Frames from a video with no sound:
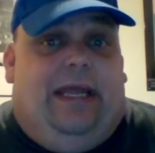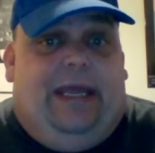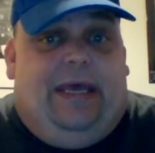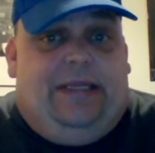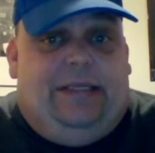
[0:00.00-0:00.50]

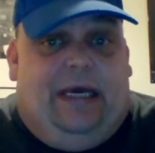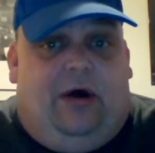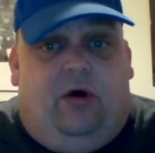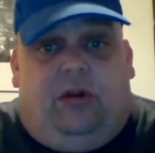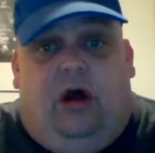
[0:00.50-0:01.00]
and uh,
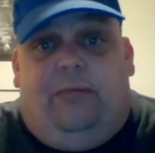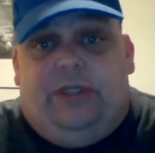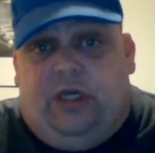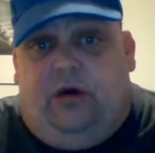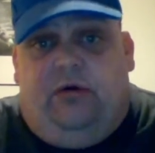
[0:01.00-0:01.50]
Oklahoma
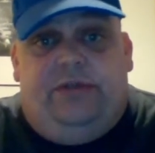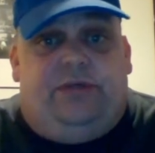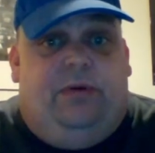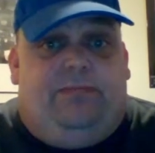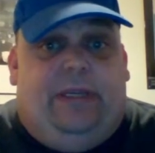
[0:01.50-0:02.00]

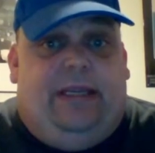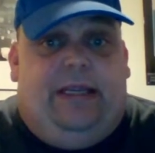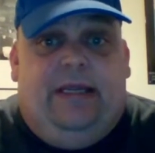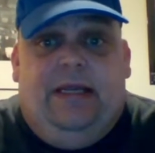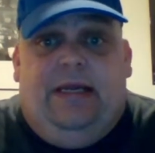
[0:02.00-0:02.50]
Joe's would be